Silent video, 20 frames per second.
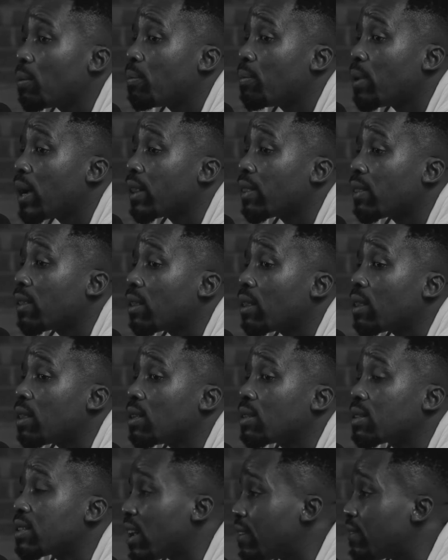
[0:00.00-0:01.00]
But
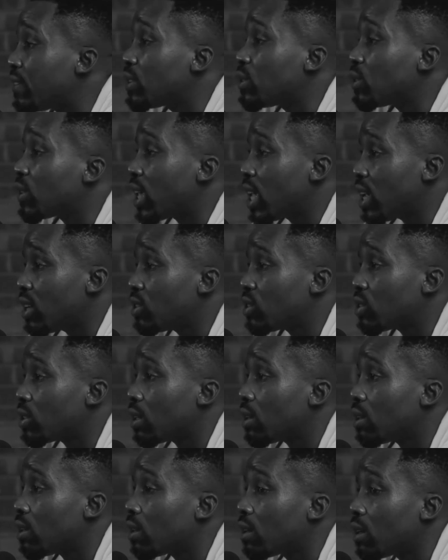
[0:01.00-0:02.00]

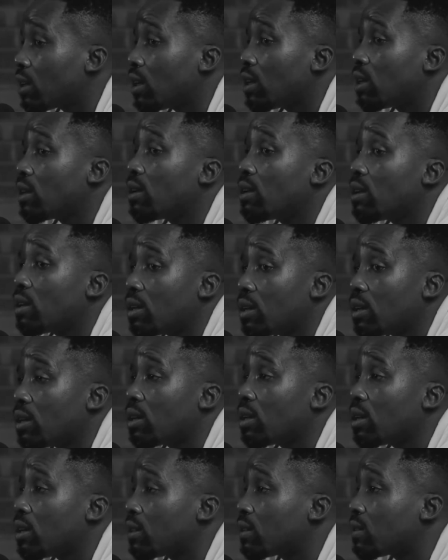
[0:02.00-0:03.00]
self-education, and
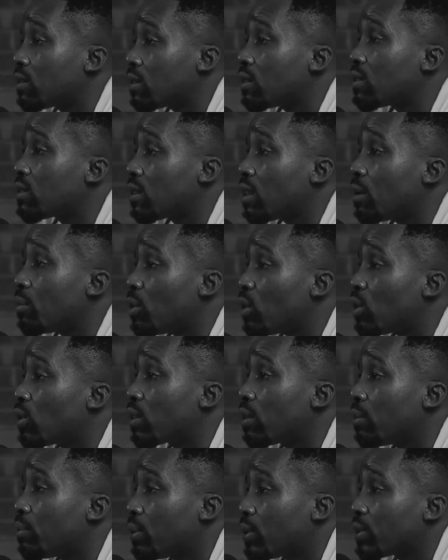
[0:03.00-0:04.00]
it's the
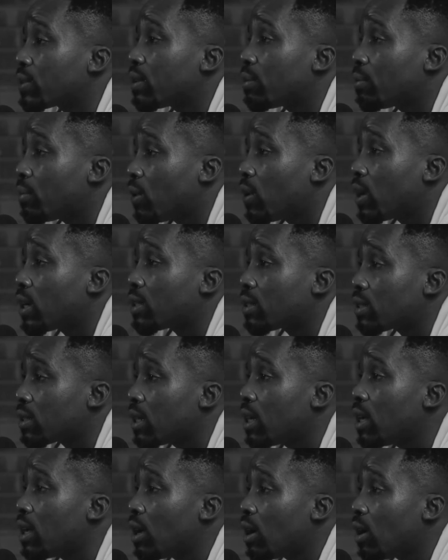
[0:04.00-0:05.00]
most important part
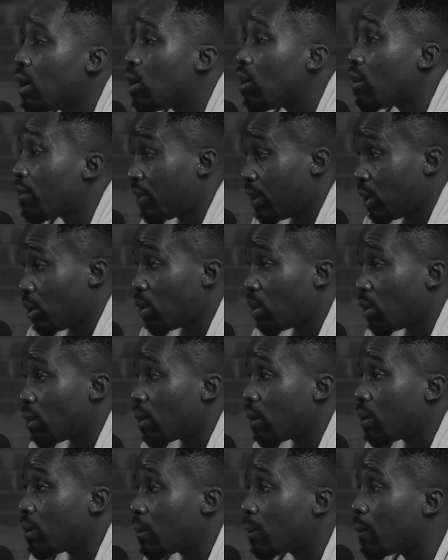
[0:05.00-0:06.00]
of it
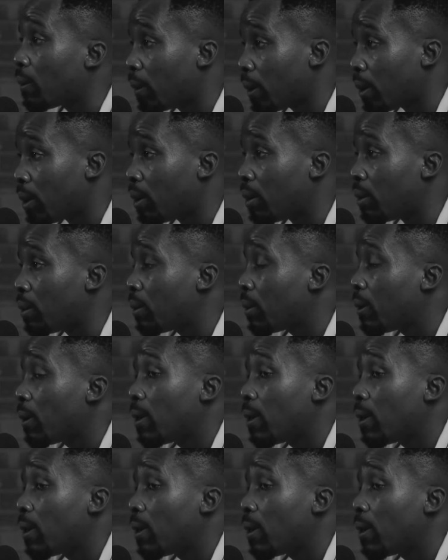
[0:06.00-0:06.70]
all, you know.